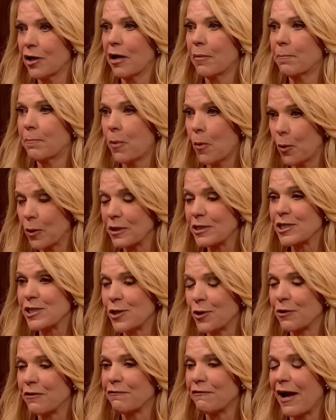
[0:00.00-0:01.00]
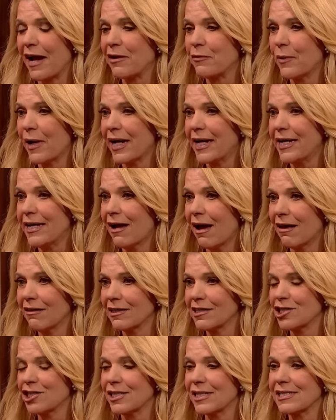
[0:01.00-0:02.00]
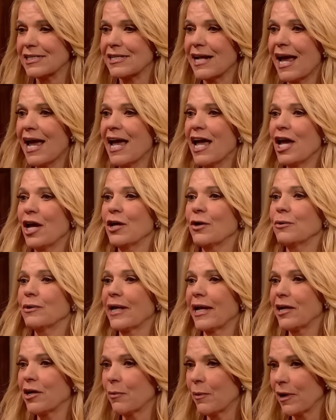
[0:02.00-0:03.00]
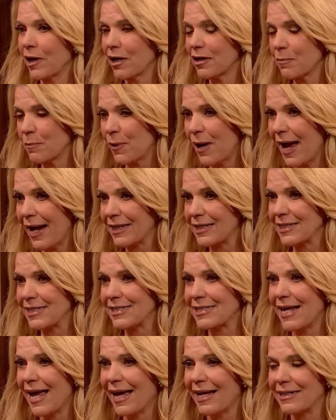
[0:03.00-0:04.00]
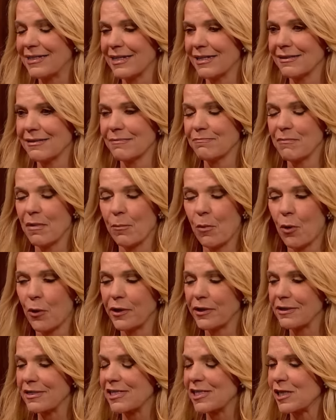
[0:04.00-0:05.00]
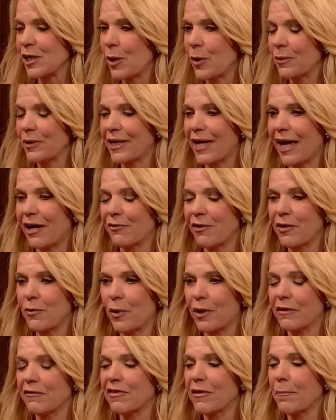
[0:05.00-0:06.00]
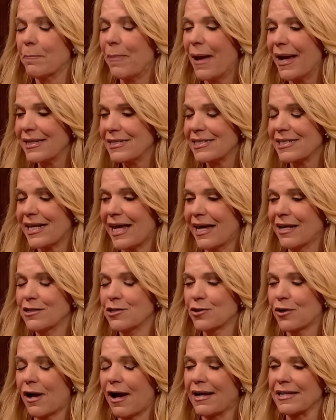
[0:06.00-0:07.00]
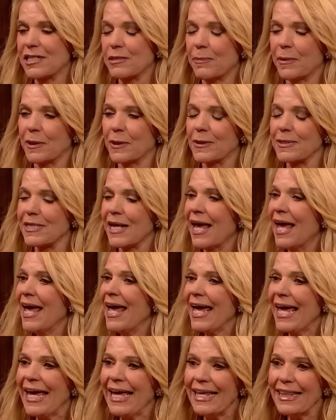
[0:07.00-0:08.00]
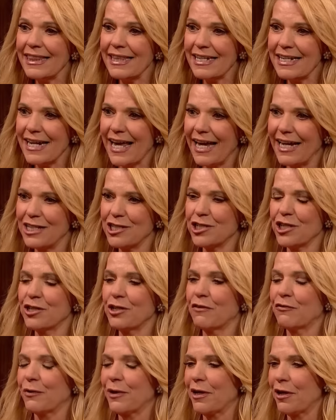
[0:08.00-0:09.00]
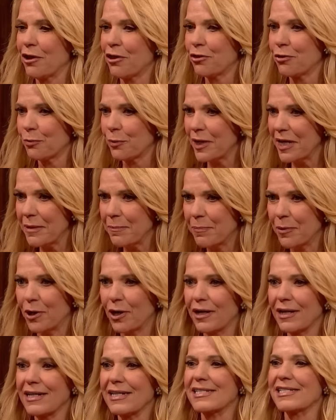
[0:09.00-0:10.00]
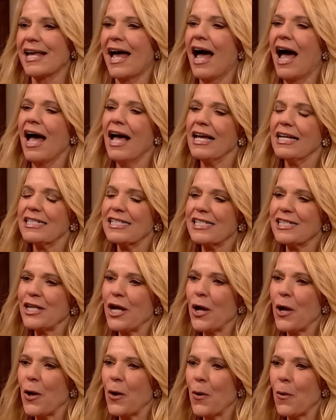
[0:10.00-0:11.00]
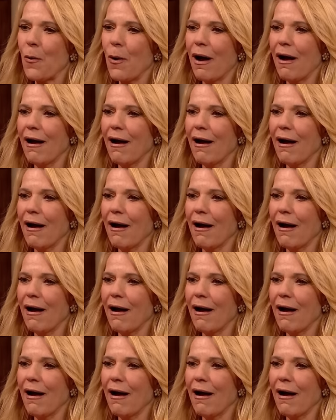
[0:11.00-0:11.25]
a board-certified radiologist who later went on to practice at Memorial Sloan Kettering, one of the best cancer hospitals in the nation. You've written three books. So